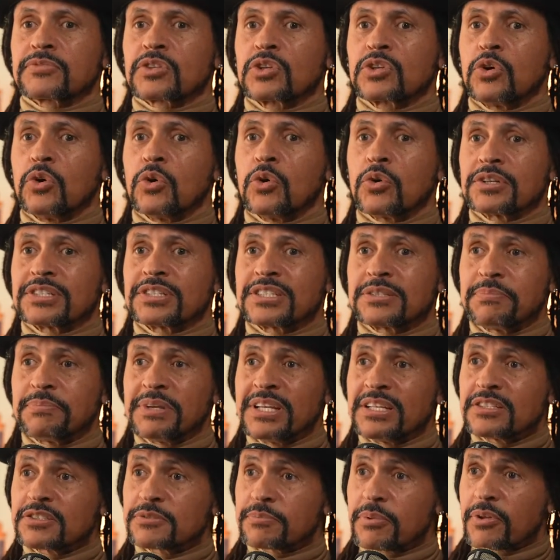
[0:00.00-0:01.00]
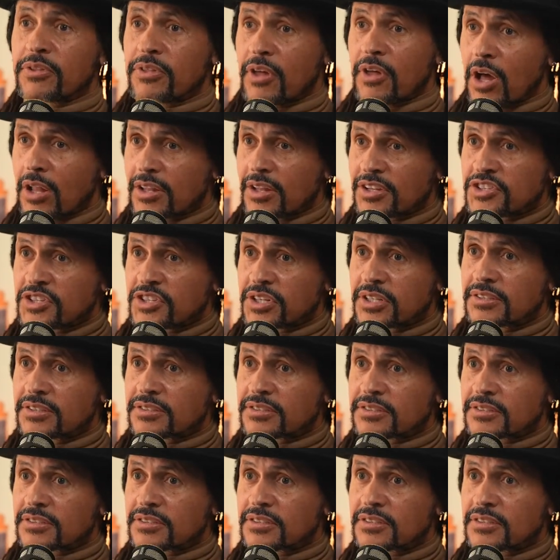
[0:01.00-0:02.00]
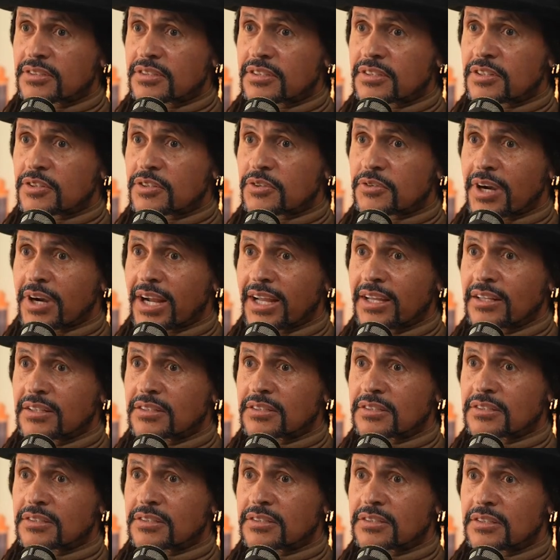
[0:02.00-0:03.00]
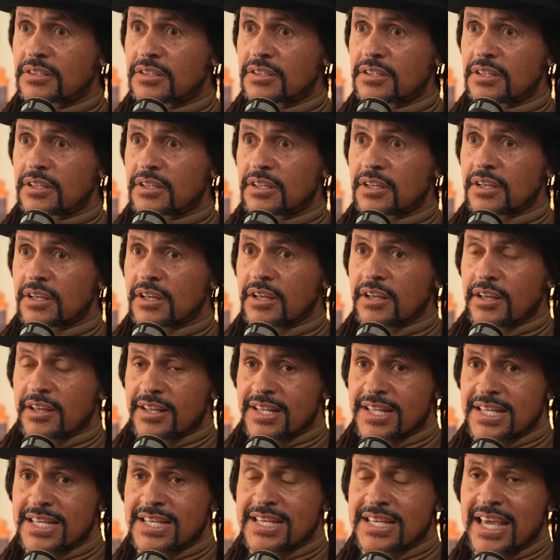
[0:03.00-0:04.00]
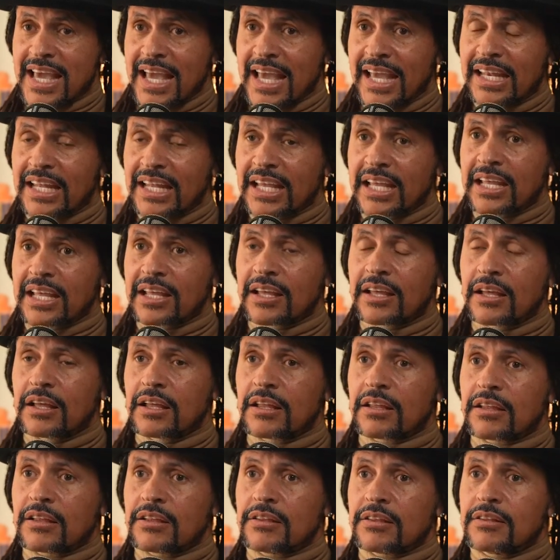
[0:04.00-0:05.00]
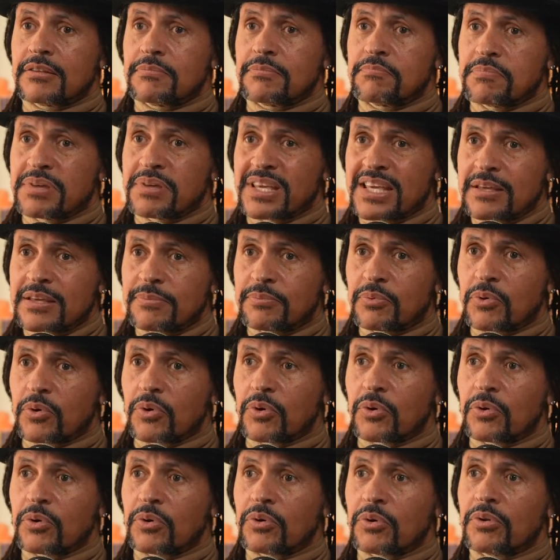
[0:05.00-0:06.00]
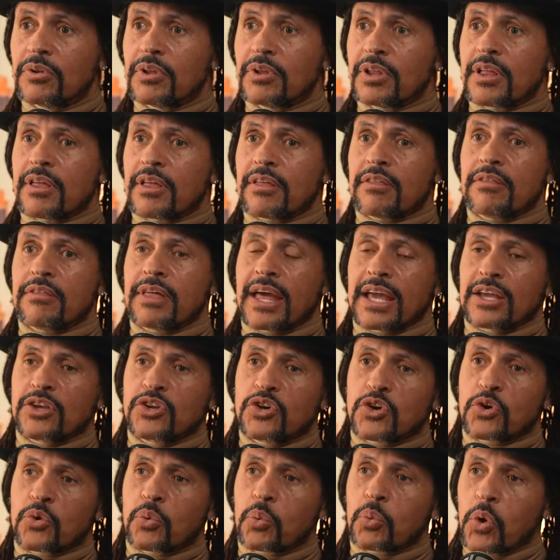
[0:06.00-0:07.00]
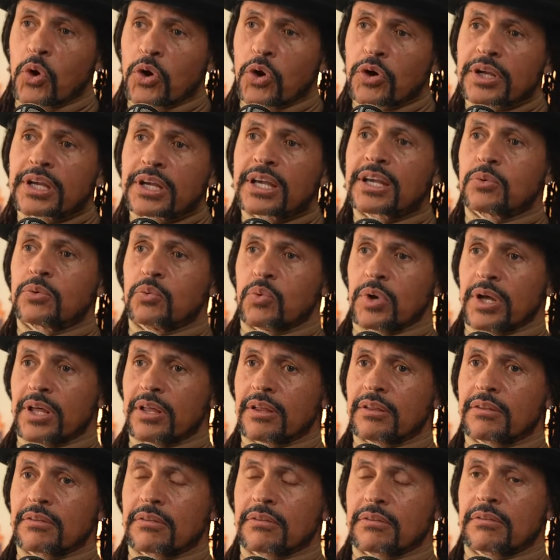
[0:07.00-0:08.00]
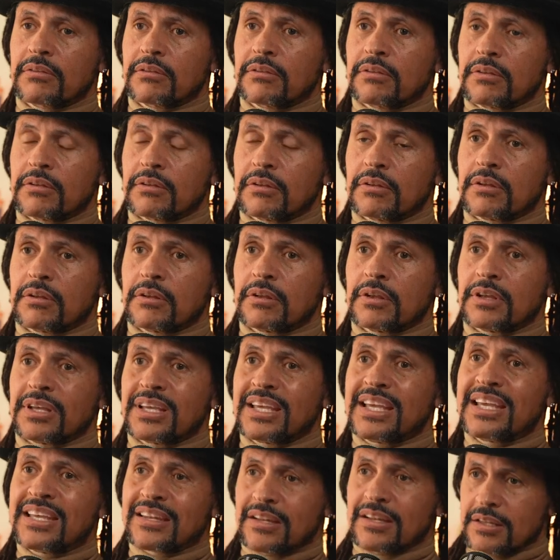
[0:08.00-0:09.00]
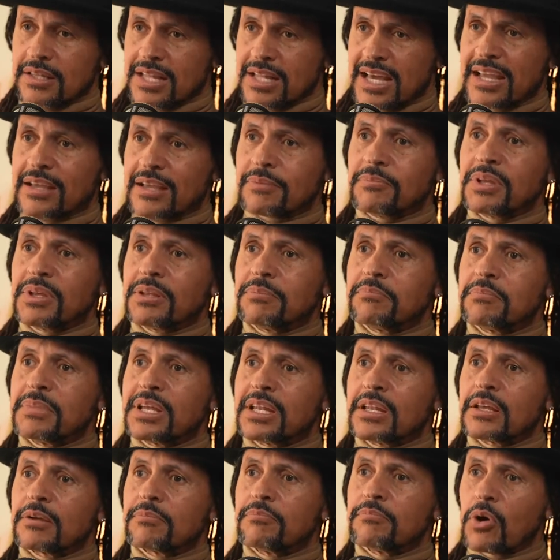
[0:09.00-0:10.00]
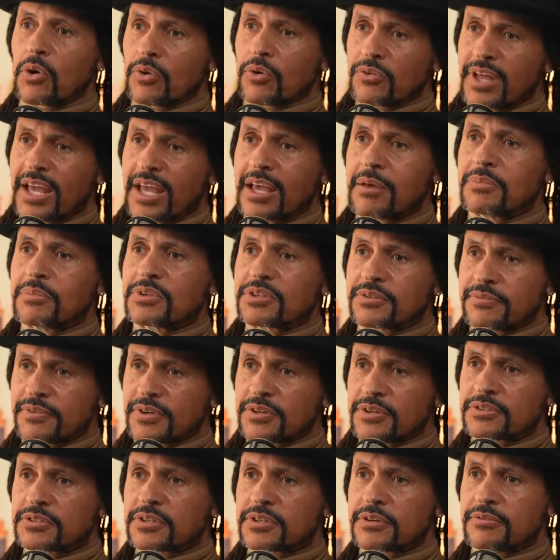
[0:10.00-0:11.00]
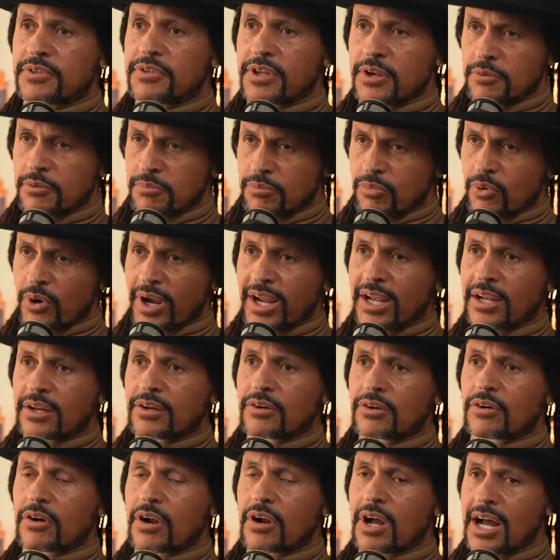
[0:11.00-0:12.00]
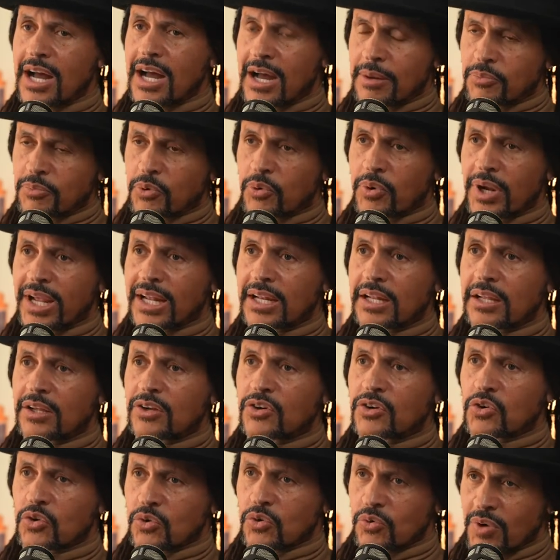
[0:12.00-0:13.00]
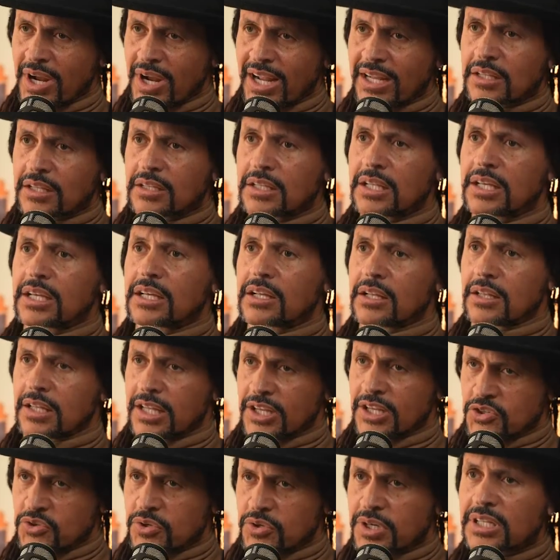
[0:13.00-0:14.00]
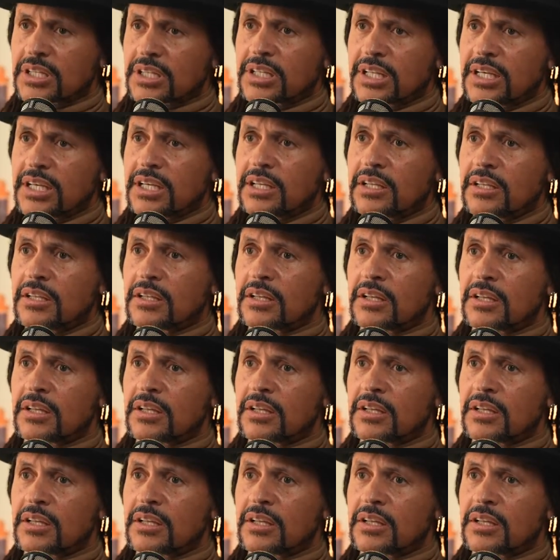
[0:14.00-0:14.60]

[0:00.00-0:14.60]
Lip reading: or a speech pathologist, right? Getting the people that you're working with in alignment, meaning both hemispheres of their brain are operating correctly electrically,